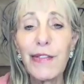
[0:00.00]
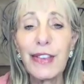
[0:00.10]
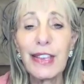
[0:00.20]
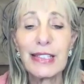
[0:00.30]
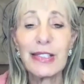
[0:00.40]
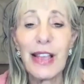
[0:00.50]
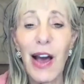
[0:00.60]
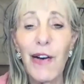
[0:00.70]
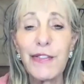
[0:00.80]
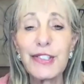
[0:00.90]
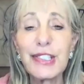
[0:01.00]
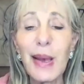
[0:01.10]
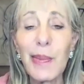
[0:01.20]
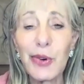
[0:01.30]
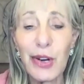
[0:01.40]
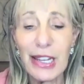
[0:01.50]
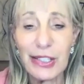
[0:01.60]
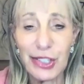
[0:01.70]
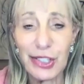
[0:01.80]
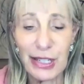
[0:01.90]
of
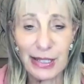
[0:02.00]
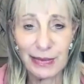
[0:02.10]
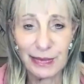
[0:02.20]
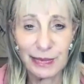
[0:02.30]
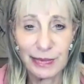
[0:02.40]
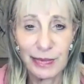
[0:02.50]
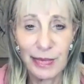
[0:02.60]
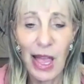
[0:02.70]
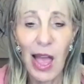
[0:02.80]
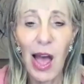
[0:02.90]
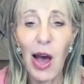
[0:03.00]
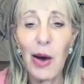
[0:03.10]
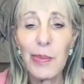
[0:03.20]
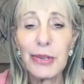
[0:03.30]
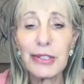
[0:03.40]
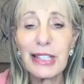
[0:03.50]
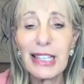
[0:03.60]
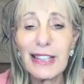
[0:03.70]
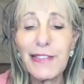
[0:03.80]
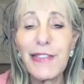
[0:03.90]
separation, a
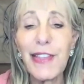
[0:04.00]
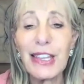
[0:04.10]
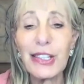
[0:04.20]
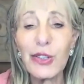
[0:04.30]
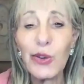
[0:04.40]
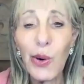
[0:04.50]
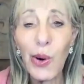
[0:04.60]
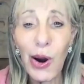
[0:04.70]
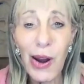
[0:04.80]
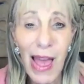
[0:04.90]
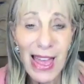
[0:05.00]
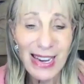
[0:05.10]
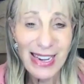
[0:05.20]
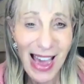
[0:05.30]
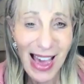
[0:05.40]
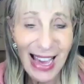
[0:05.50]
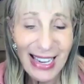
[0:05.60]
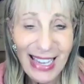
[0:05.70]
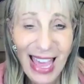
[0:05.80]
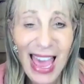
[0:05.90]
belief that you're
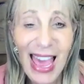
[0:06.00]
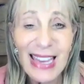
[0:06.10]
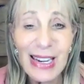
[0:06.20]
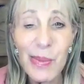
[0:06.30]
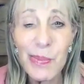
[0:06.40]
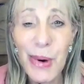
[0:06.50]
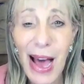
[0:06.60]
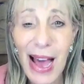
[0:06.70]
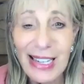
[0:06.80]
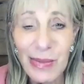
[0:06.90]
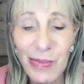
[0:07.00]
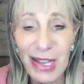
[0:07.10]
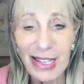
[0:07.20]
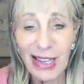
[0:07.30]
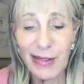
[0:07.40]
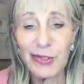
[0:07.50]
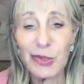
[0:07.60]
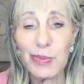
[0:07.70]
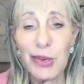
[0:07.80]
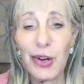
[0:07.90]
not an embodiment of
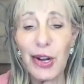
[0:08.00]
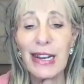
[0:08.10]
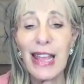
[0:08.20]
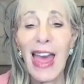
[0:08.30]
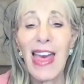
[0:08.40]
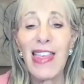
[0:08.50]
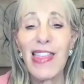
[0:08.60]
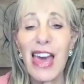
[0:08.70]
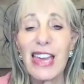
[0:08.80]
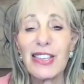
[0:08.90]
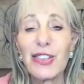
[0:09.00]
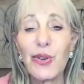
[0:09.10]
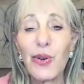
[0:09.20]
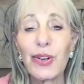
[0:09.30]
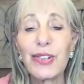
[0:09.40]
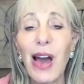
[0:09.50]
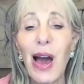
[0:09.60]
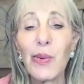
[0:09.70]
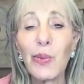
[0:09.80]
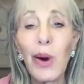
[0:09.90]
spirit, that you're
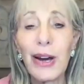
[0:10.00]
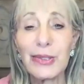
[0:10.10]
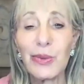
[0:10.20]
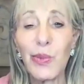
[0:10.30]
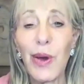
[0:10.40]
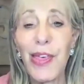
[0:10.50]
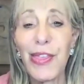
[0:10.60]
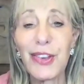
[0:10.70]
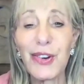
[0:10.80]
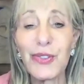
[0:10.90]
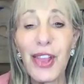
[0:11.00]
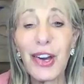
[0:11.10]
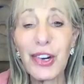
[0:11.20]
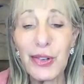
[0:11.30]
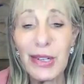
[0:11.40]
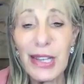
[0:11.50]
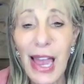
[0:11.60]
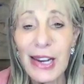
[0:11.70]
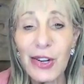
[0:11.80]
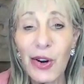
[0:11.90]
not one with the
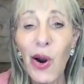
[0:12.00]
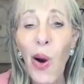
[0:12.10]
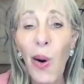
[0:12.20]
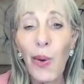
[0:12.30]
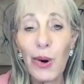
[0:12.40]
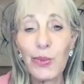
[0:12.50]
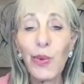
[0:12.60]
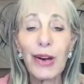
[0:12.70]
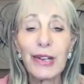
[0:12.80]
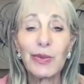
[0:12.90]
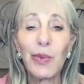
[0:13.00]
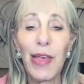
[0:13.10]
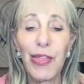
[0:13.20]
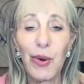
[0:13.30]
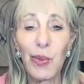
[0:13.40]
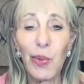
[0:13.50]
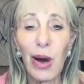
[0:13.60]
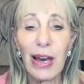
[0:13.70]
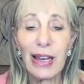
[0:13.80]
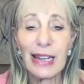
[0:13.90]
creator or one with the
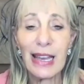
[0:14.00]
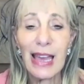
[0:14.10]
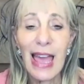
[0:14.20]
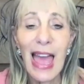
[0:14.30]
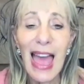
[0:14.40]
one.